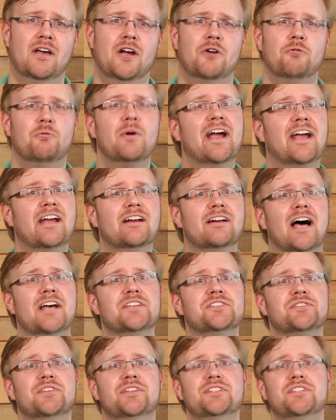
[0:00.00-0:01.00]

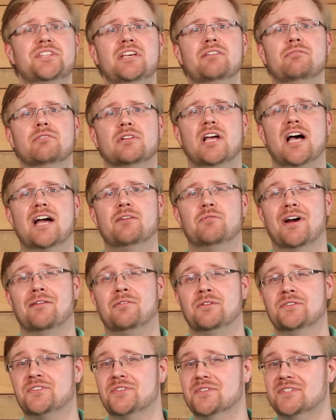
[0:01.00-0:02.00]
Recognizing these evil eye
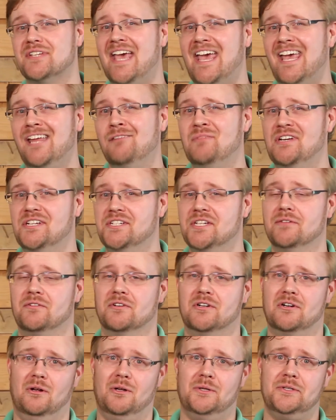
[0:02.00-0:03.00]
references can be
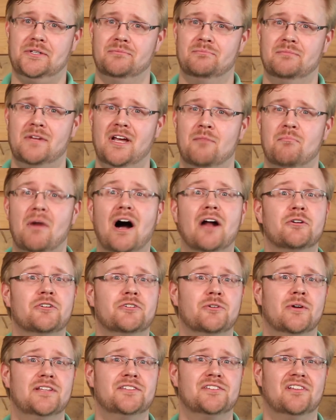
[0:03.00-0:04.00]
difficult. Modern
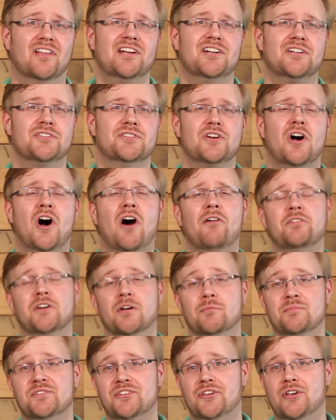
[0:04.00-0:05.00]
translations often
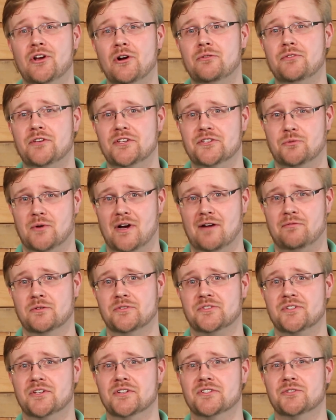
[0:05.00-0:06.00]
obscure these
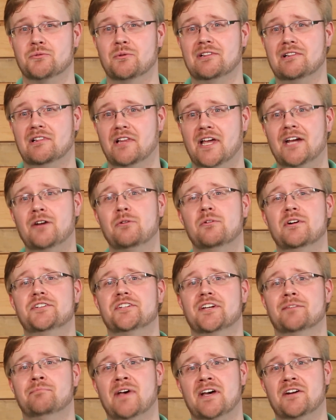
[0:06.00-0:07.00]
references with language
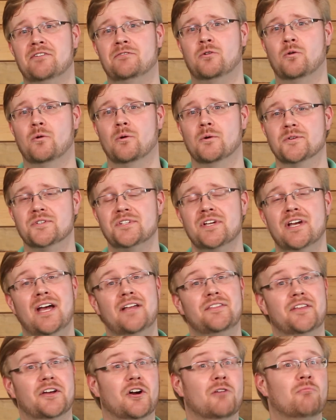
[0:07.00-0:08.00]
and metaphors
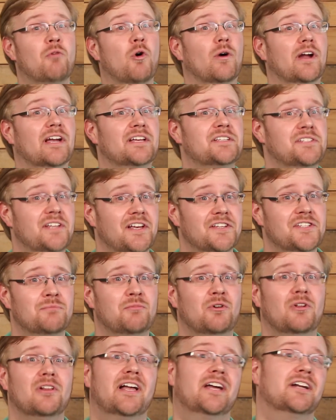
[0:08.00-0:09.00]
that are more
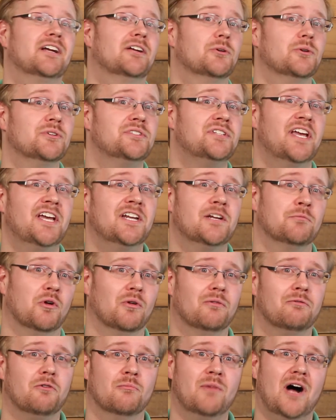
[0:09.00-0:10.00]
accessible and understandable
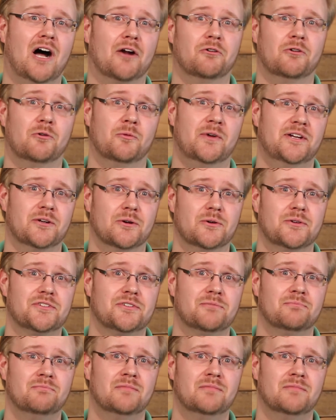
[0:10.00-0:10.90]
for modern readers.